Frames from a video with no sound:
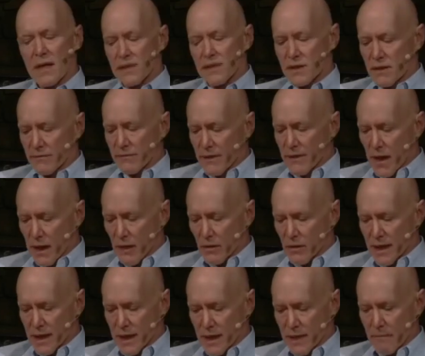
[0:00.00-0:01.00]
and follow
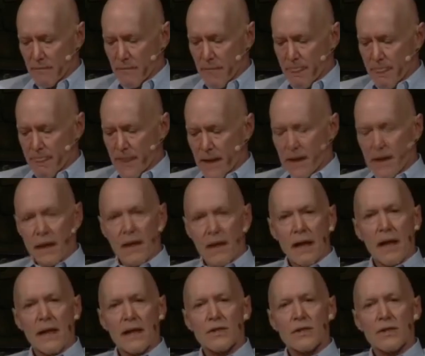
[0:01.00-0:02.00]
him.
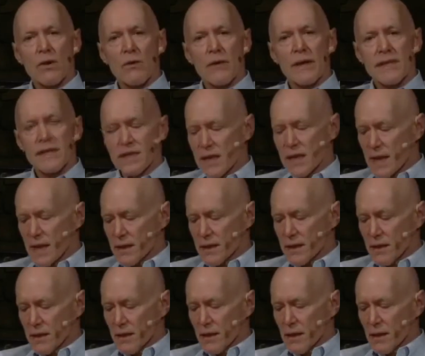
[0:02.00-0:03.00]
And so he said,
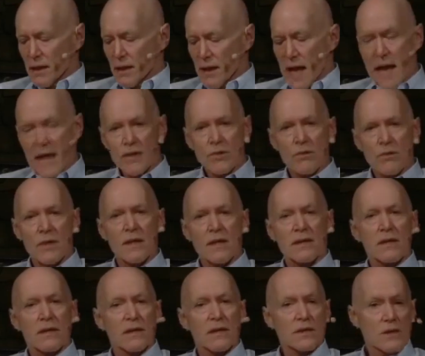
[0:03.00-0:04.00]
Lazarus
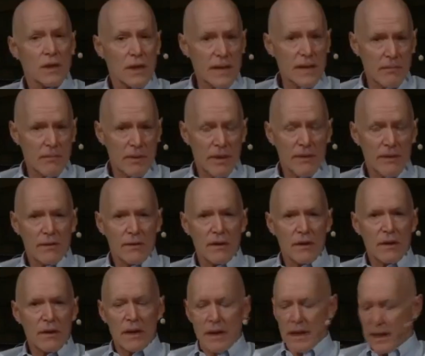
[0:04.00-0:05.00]
sleepeth.
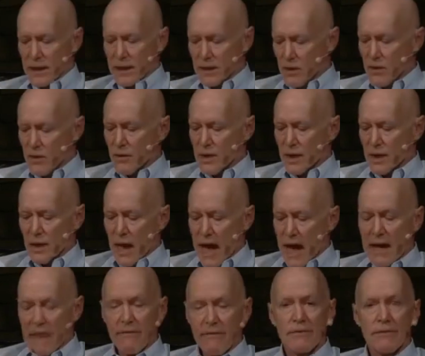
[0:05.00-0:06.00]
He knew that
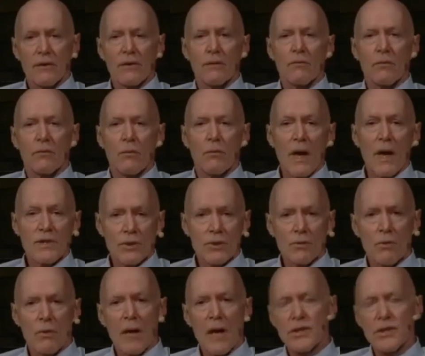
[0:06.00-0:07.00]
life,
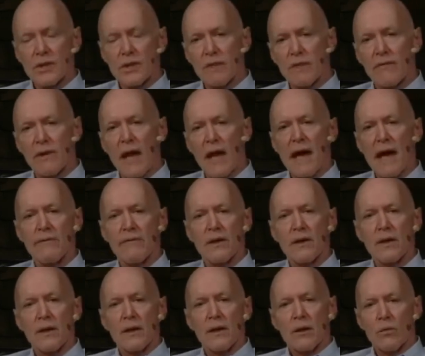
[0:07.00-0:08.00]
restoration of life,
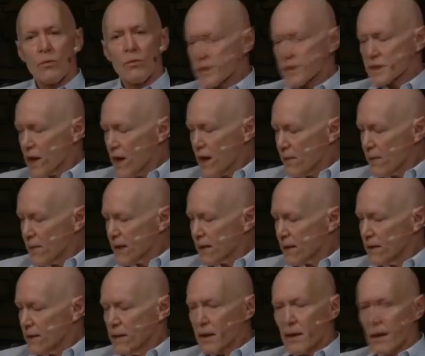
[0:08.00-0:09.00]
was coming,
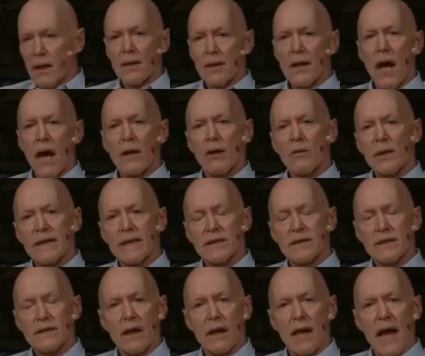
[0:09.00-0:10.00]
not only to
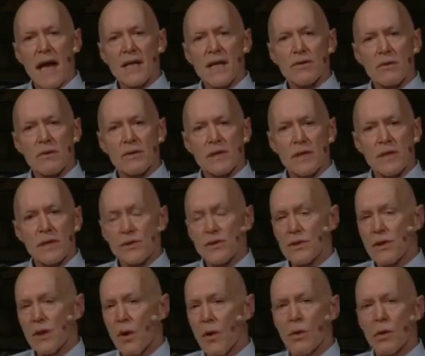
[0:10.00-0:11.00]
Lazarus, his
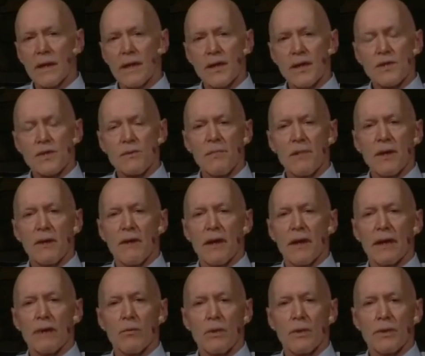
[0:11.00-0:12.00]
soul and his spirit,
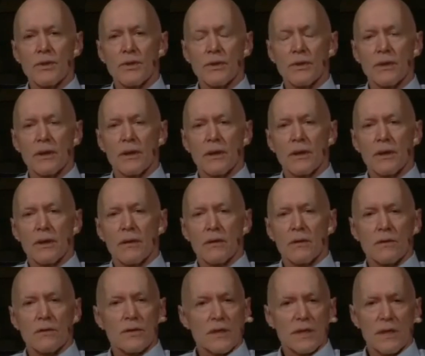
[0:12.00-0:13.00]
which
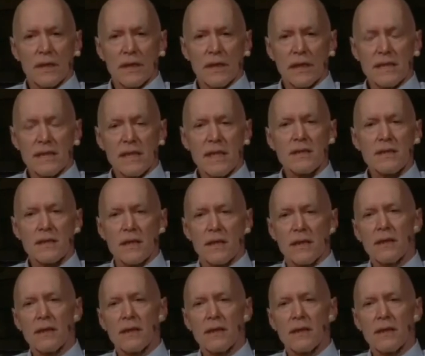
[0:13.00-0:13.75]
still existed,